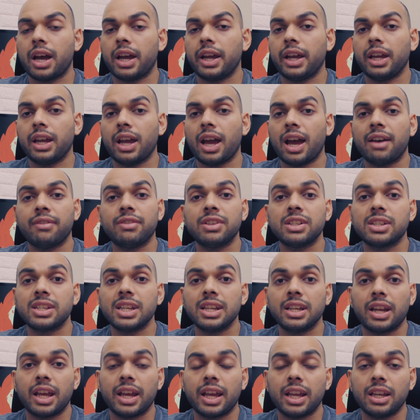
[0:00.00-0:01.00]
I haven't
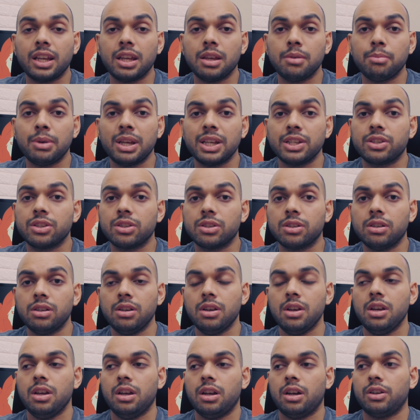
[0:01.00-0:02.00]
seen any major
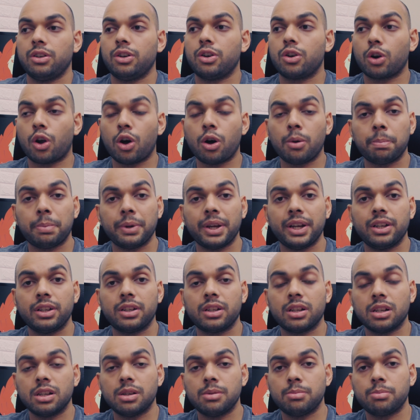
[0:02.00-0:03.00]
drop in
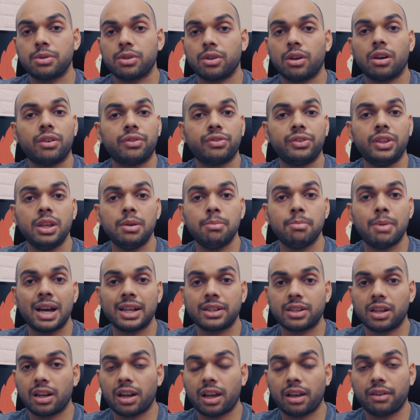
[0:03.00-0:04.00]
terms of the
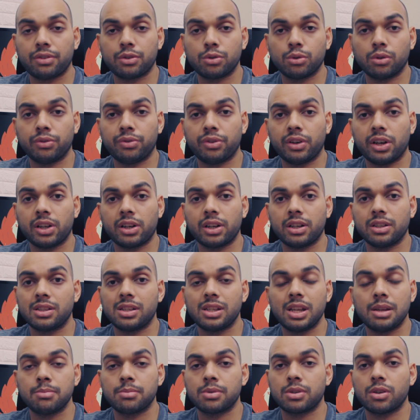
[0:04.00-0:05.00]
battery life so far. It
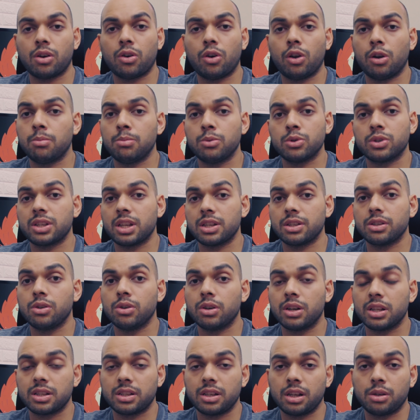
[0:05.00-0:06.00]
seems almost as
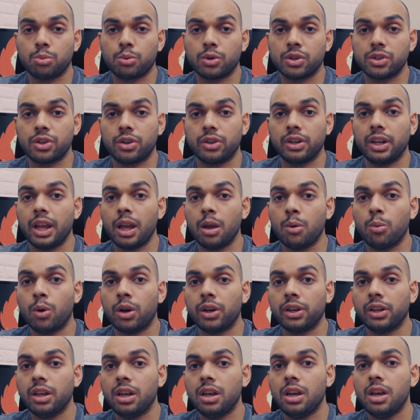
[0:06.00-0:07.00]
good as it was on day
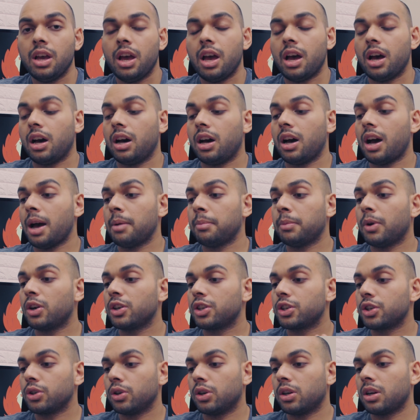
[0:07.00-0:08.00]
one. I'm
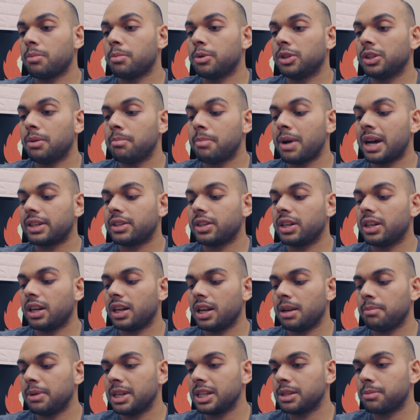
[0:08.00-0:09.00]
not sure about the battery
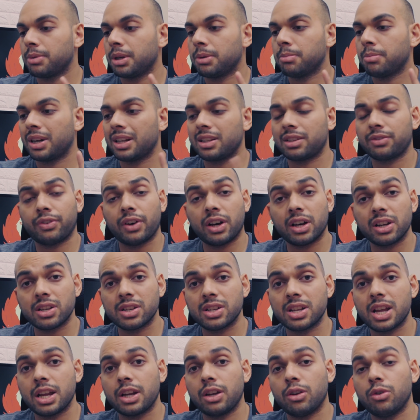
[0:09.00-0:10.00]
replacement, but as far
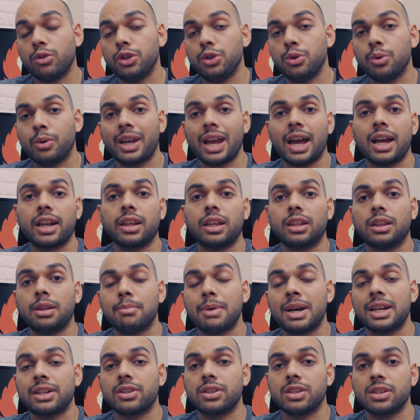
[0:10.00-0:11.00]
as I know, you can get the
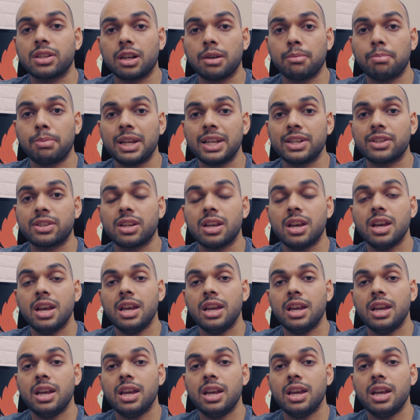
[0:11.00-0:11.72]
batteries replaced